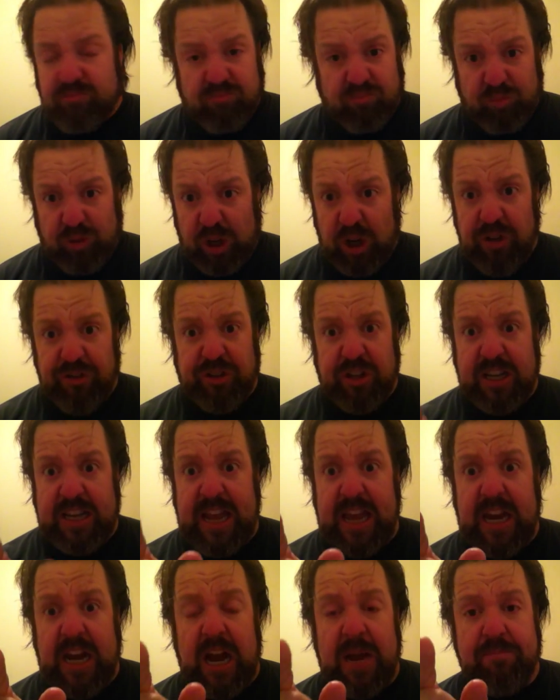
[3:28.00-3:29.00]
Once
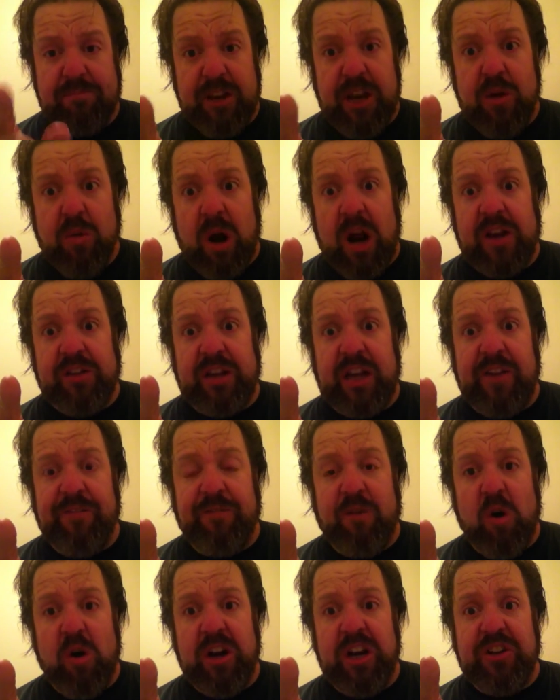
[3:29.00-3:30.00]
again, I'm D Rock ten
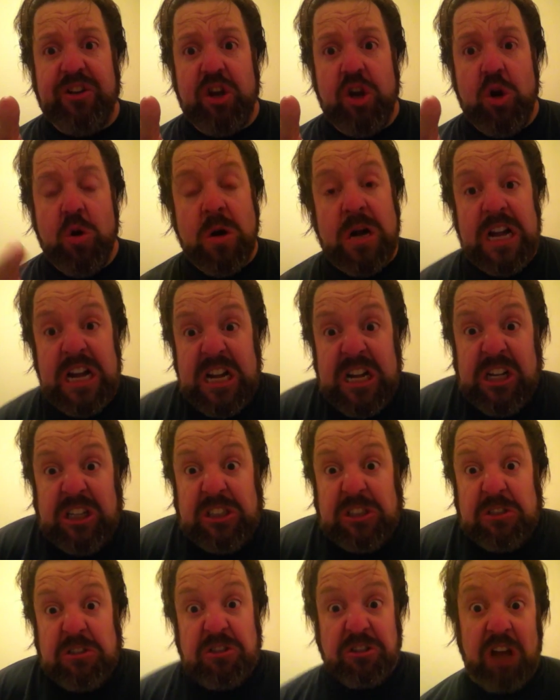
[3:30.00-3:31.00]
forty-two,
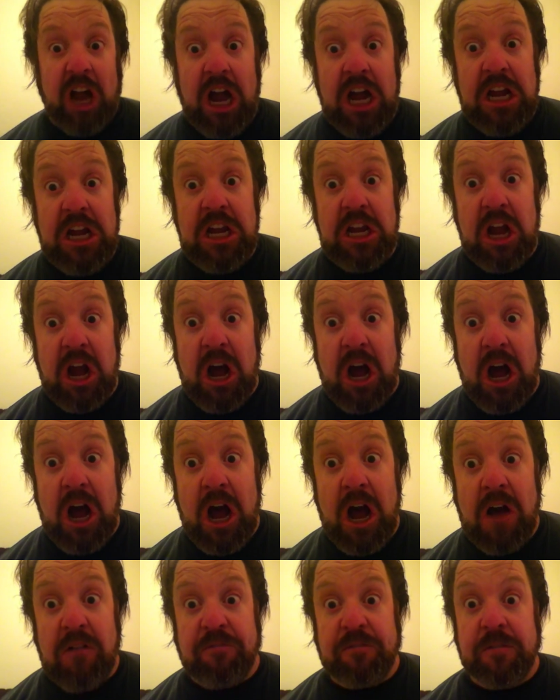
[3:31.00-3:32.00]
signing
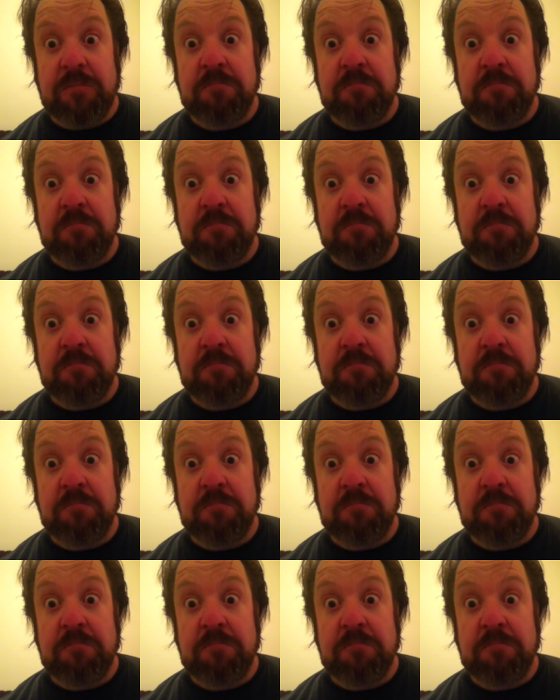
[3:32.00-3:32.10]
off!